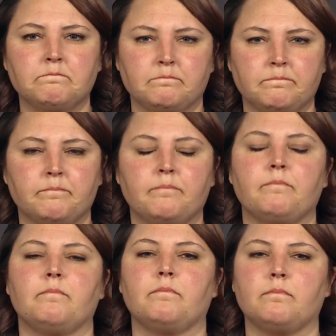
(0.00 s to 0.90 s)
Now,
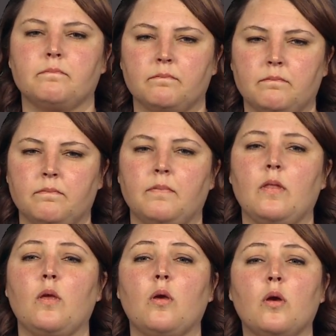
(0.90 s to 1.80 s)

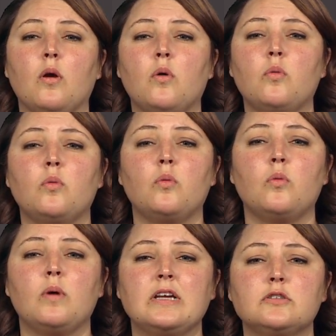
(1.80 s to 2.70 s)
resolution. The
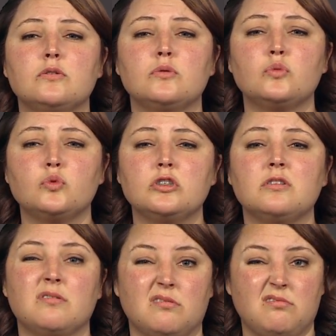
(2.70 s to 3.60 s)
absolute
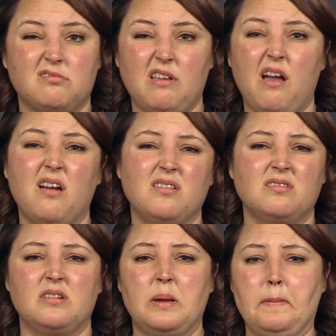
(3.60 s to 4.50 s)
minimum you should
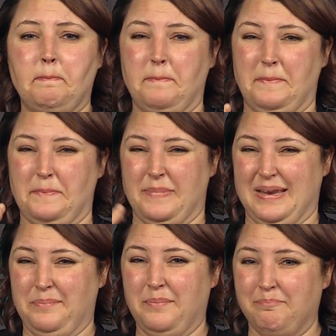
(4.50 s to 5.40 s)
scan a picture
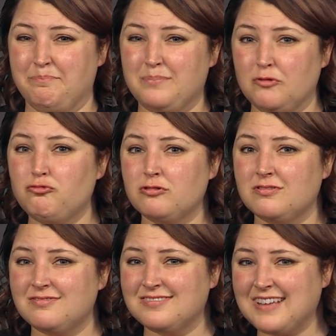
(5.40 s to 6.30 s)
at is
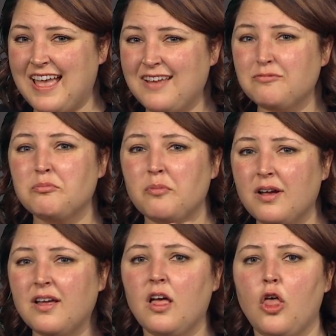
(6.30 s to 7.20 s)
300
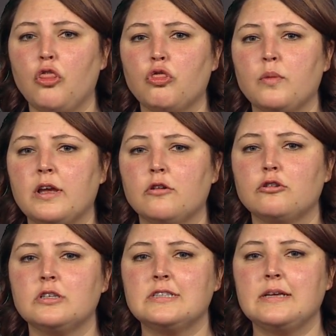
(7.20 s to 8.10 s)
dpi,
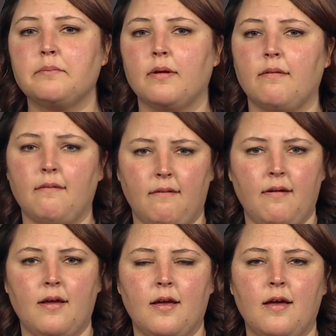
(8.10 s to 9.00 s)
or dots per
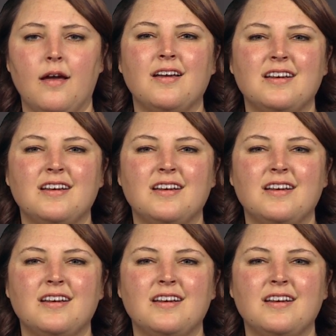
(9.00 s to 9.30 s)
inch.